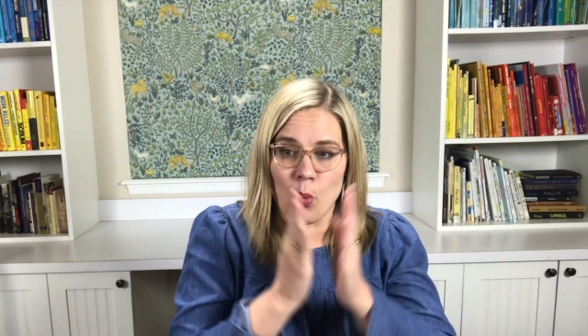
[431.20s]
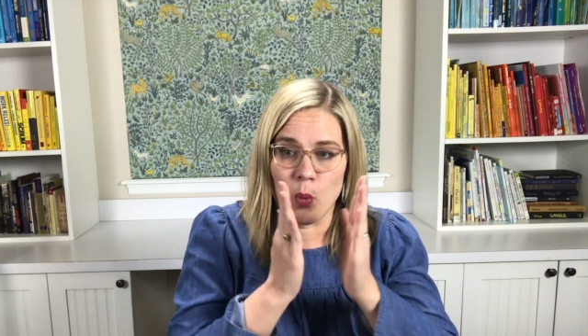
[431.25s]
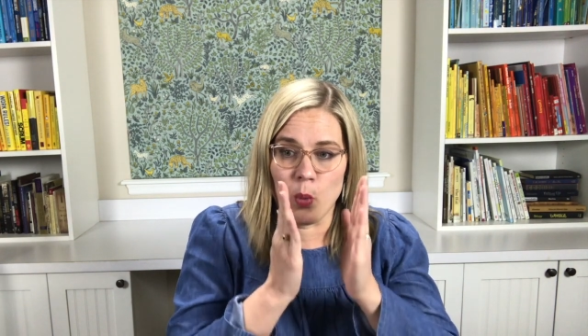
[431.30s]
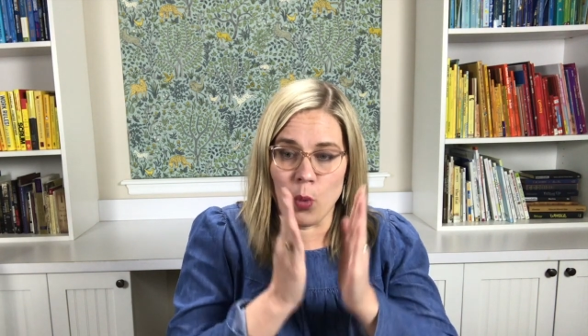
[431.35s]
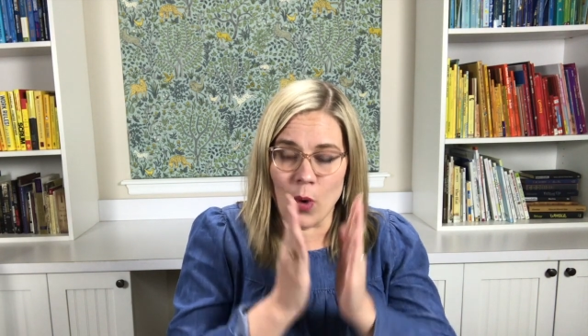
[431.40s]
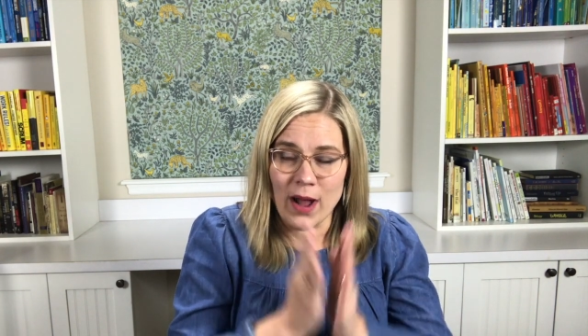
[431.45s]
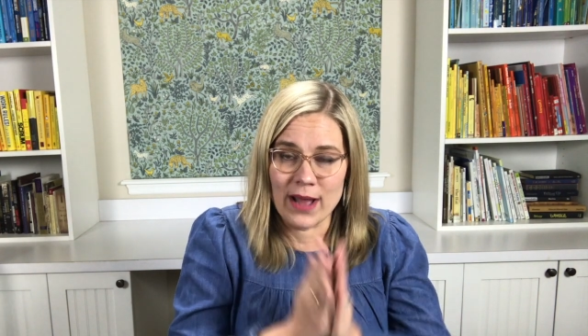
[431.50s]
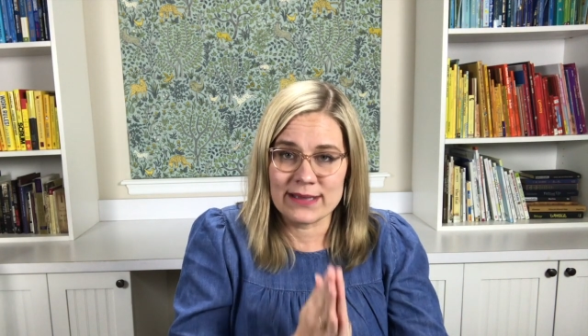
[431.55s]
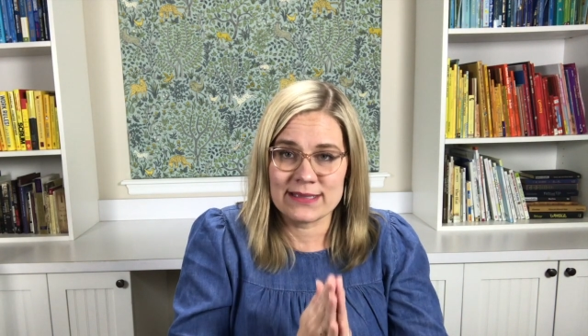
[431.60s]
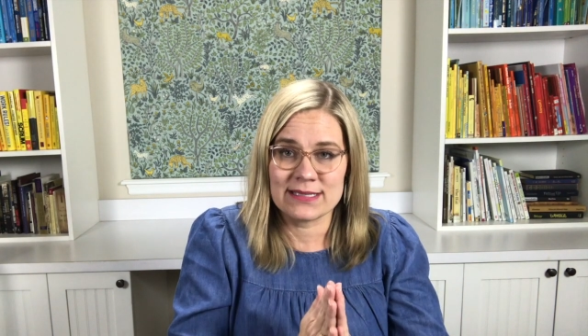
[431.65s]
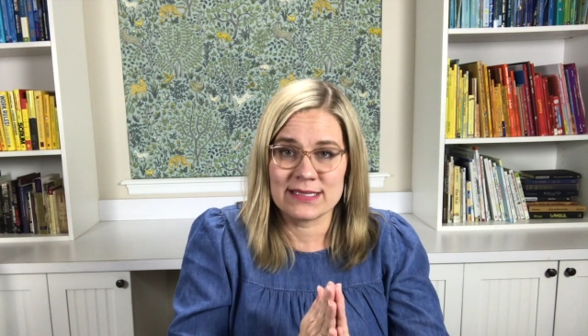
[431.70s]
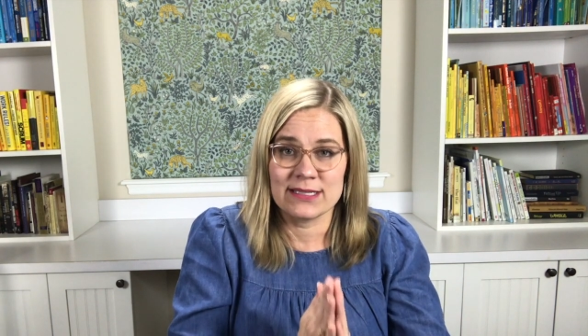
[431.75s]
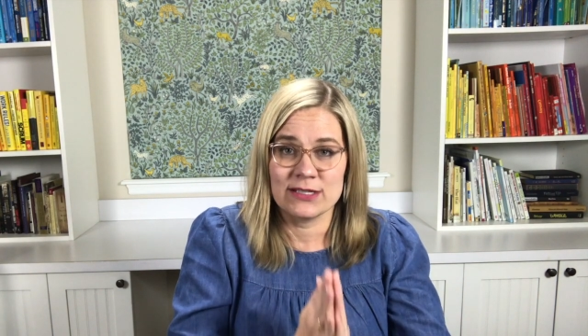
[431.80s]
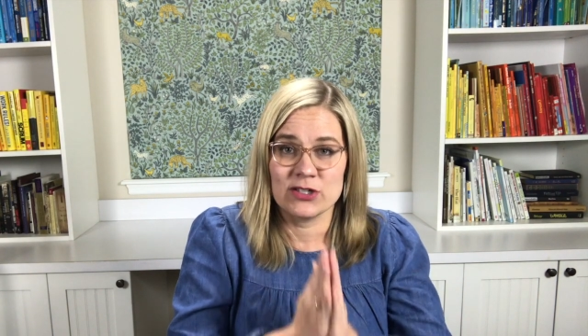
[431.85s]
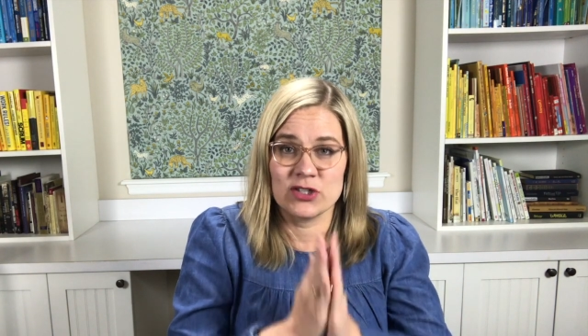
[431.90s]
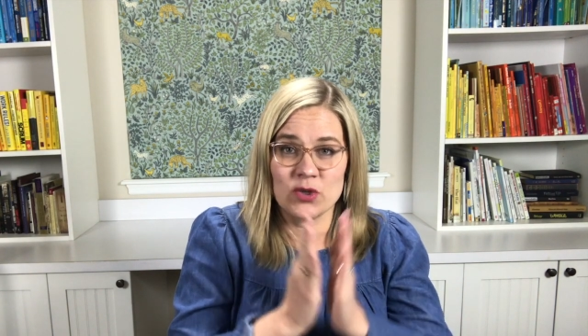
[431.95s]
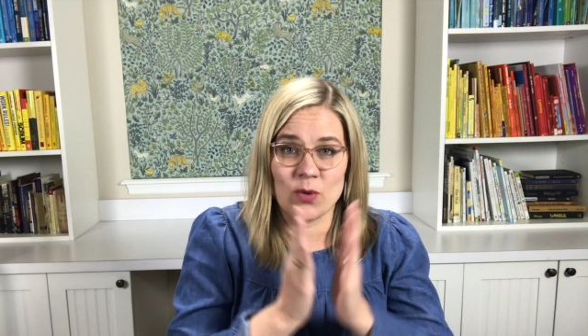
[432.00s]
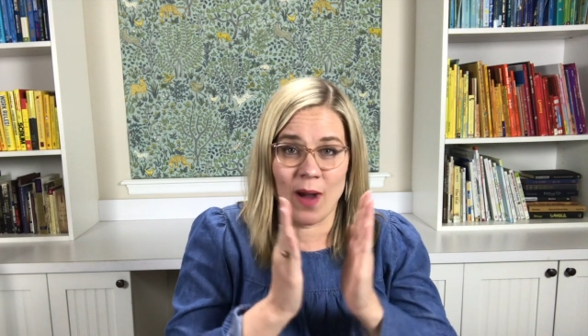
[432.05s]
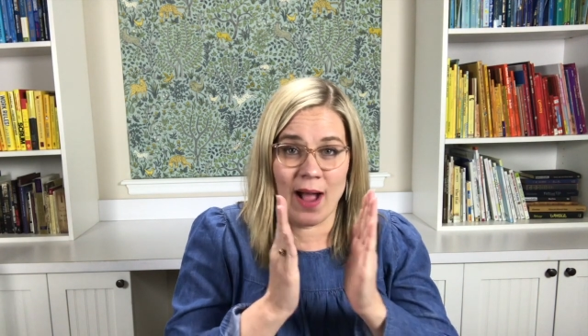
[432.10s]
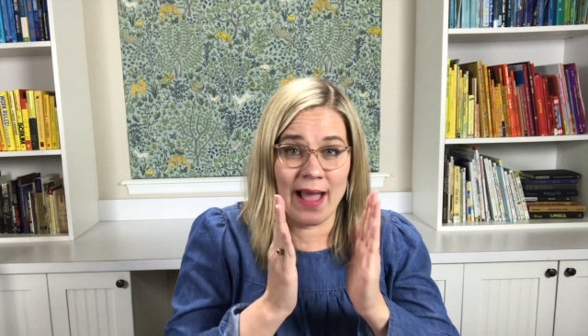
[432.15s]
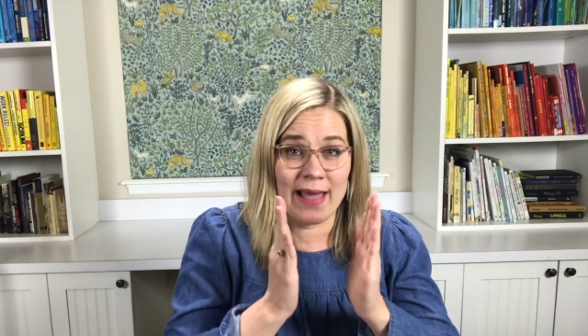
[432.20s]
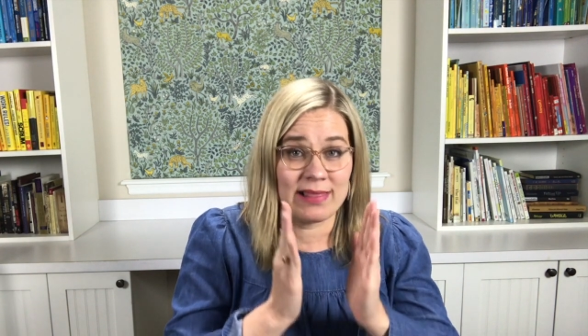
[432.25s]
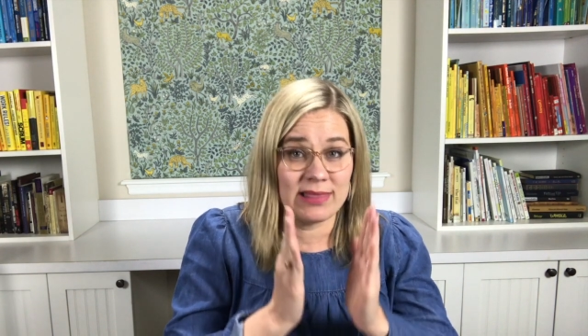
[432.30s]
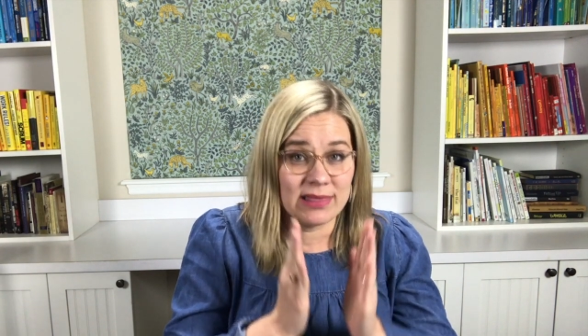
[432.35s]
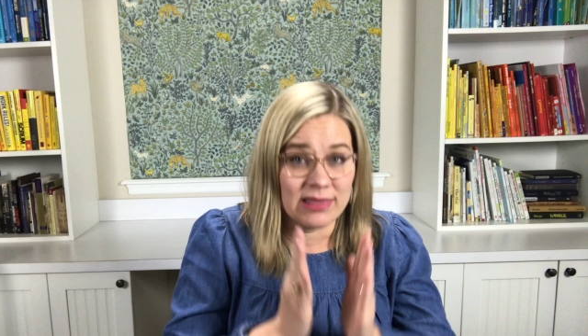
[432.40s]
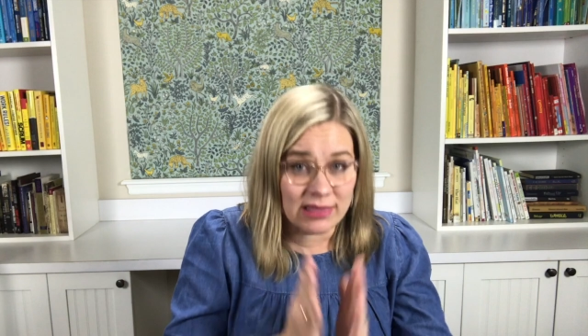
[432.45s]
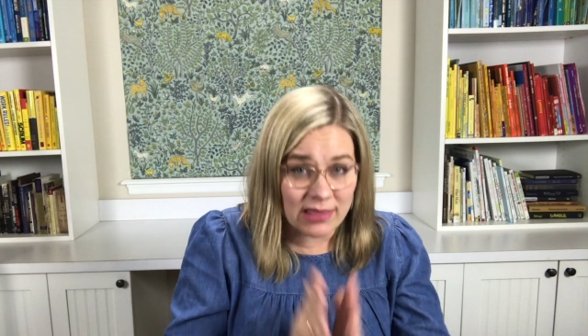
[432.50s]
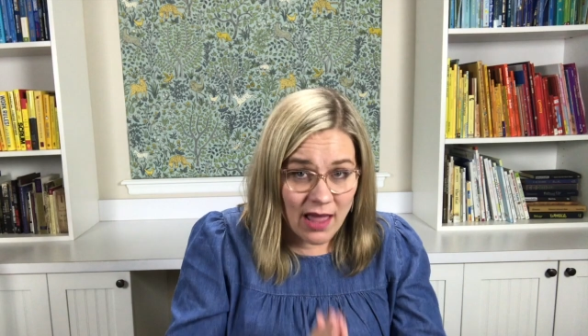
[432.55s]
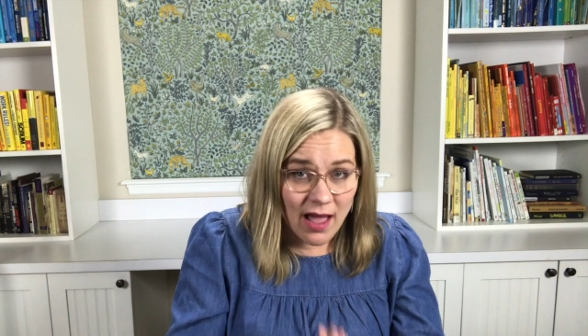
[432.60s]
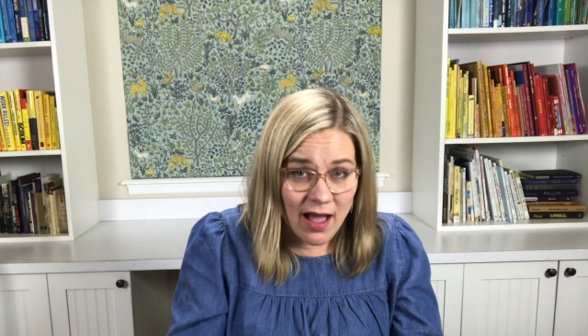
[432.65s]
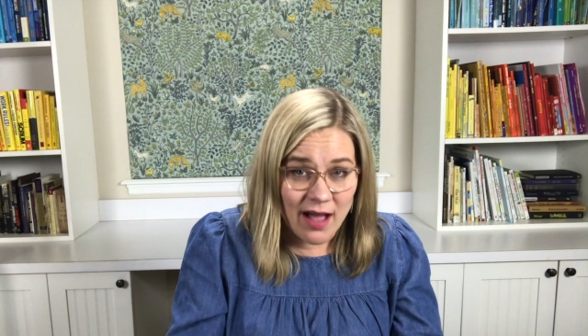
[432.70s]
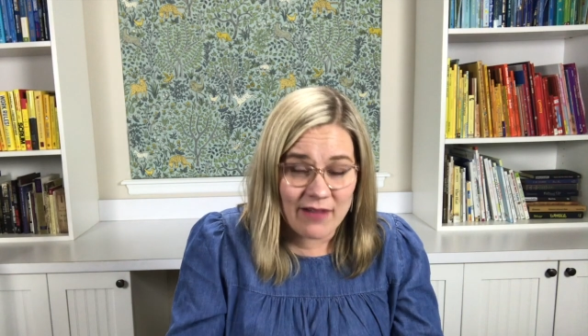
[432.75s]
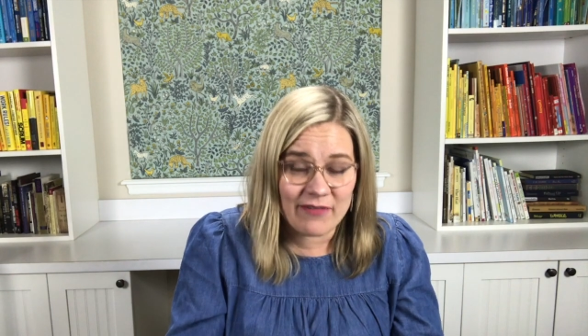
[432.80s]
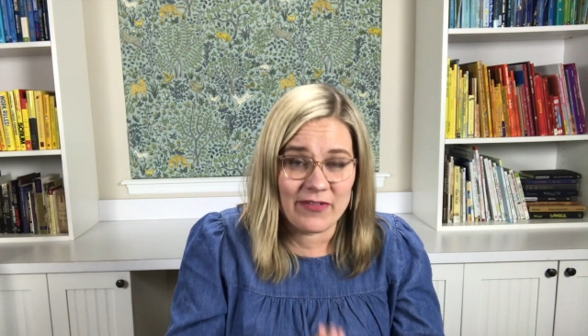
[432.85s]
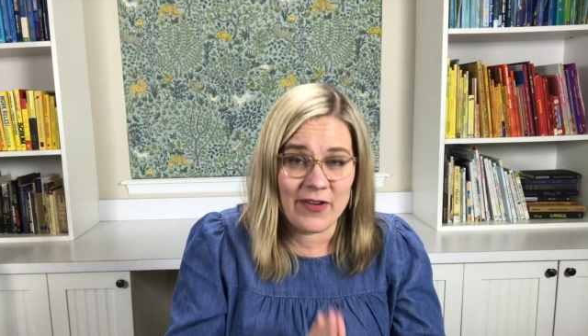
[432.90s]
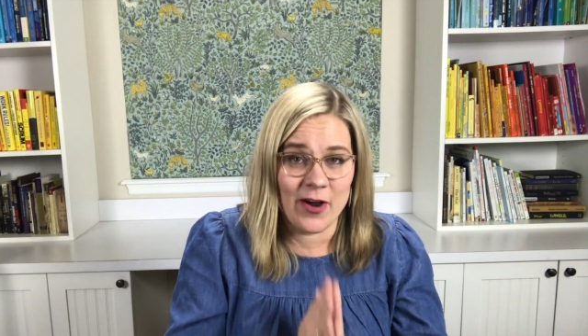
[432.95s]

what do I love